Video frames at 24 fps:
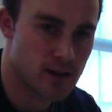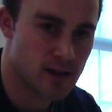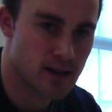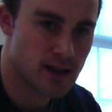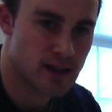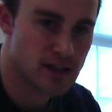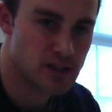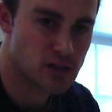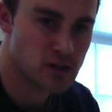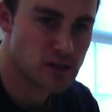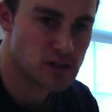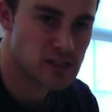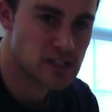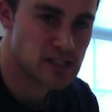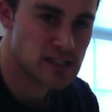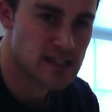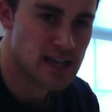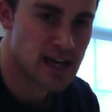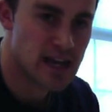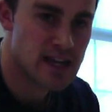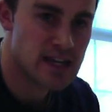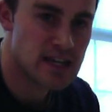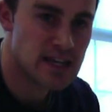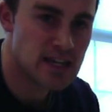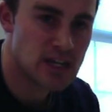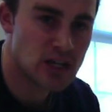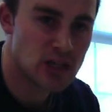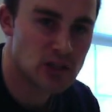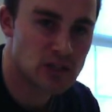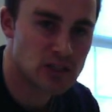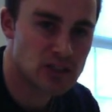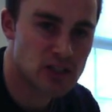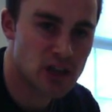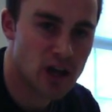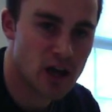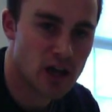As you can see, that needle
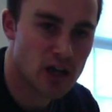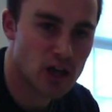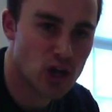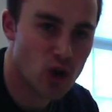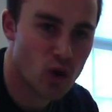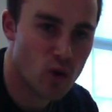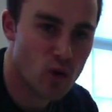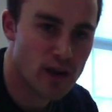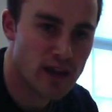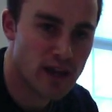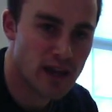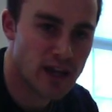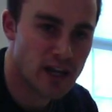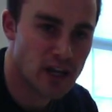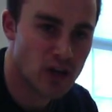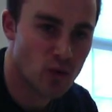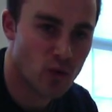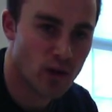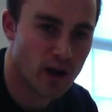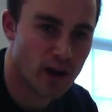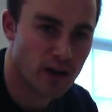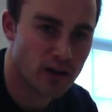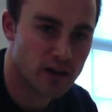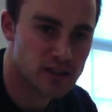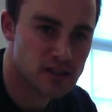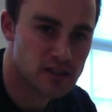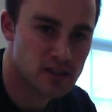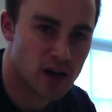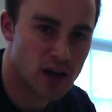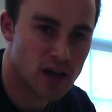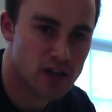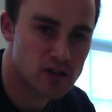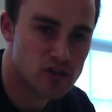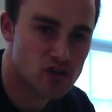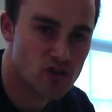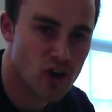is not going anywhere. It's
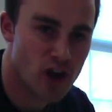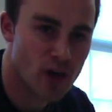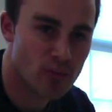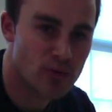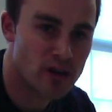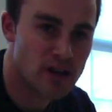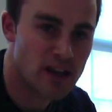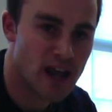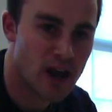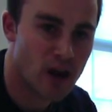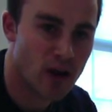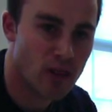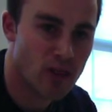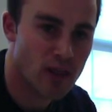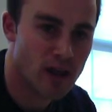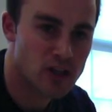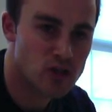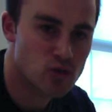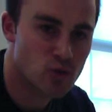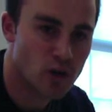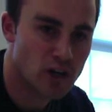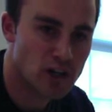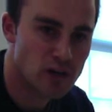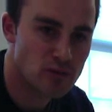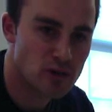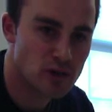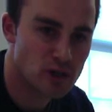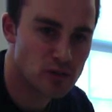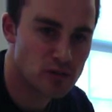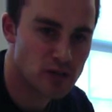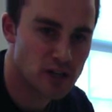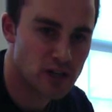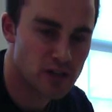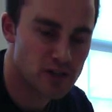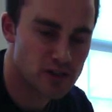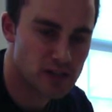not dropping down to that 20
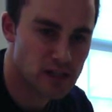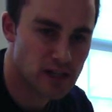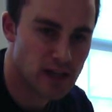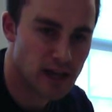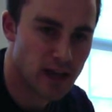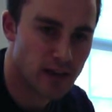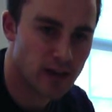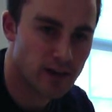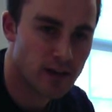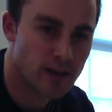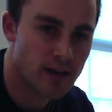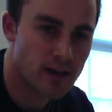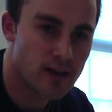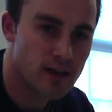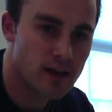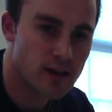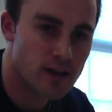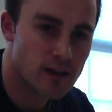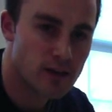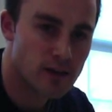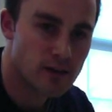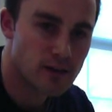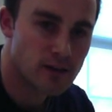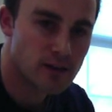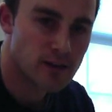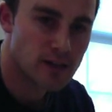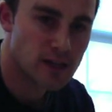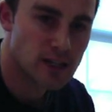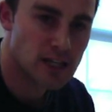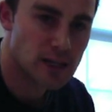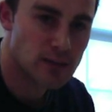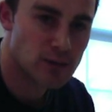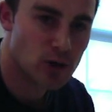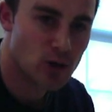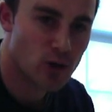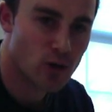millimeters again.
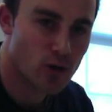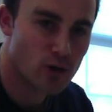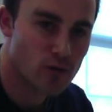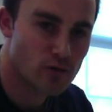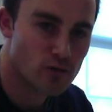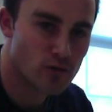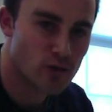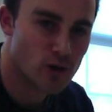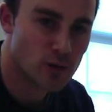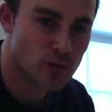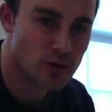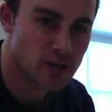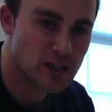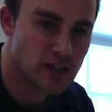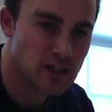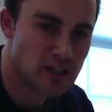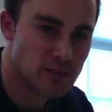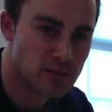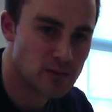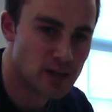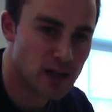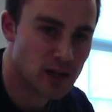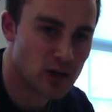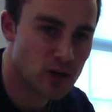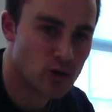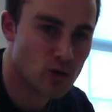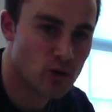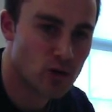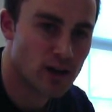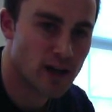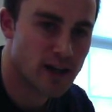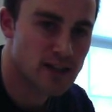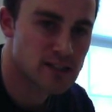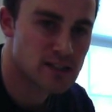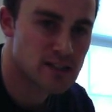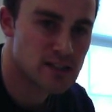Keep going for me. Keep that core
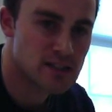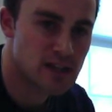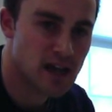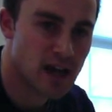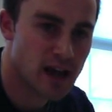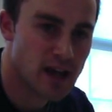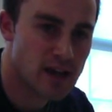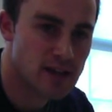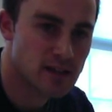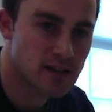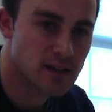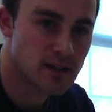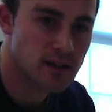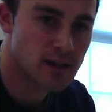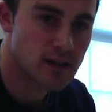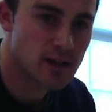nice and tight.